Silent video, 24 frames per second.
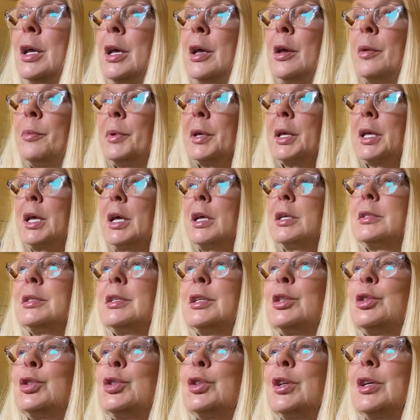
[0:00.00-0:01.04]
because
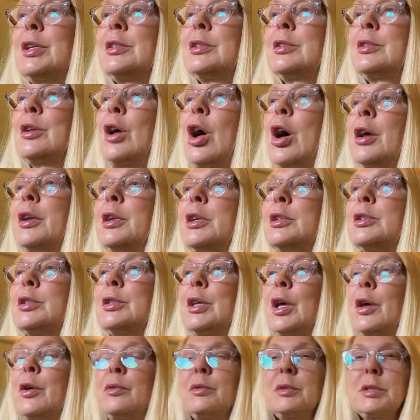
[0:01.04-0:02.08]
it just on its
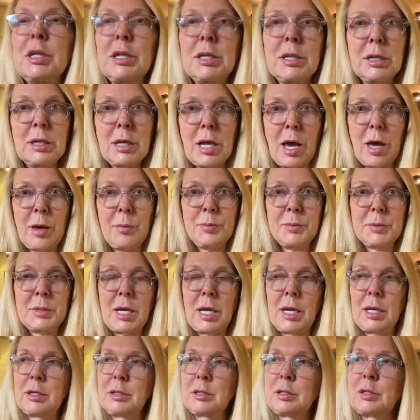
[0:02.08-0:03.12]
own did an
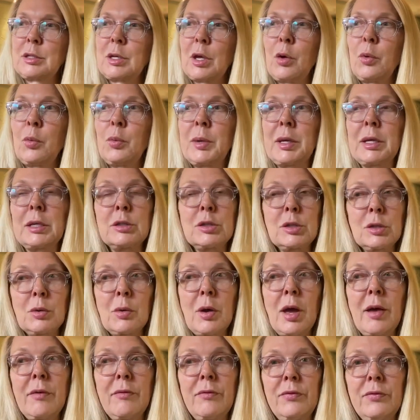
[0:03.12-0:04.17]
update. So we do
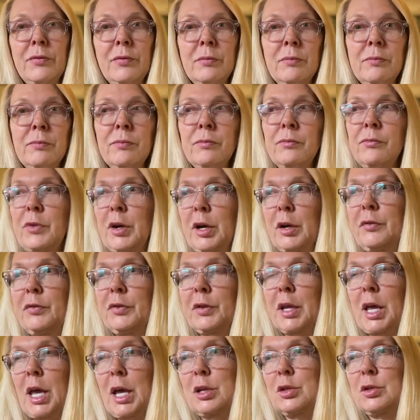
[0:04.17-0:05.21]
have
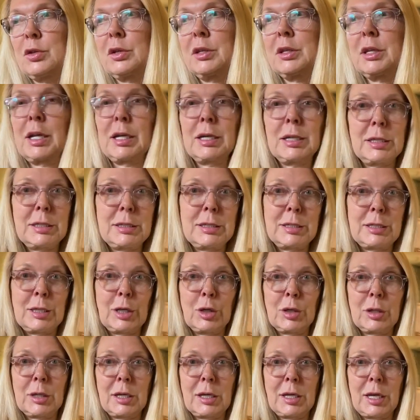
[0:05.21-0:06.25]
verification that it's
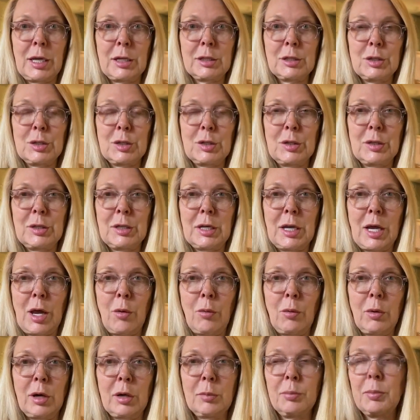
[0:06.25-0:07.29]
still connected to the
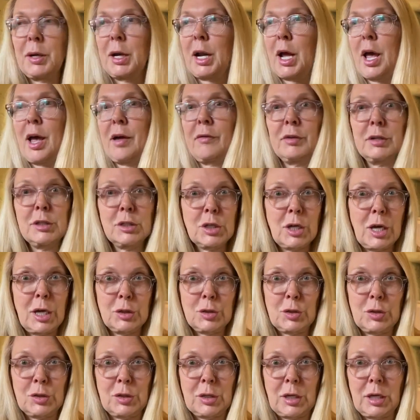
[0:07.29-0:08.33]
network, but I haven't
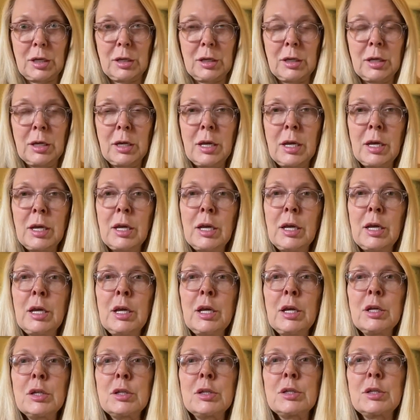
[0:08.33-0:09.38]
touched it.
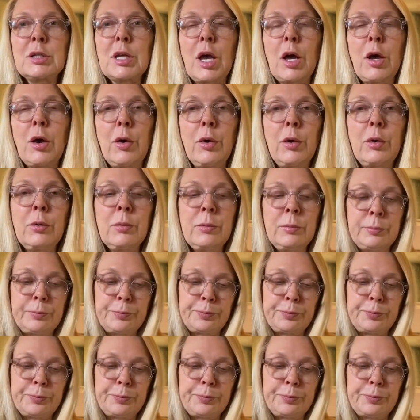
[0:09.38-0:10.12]
So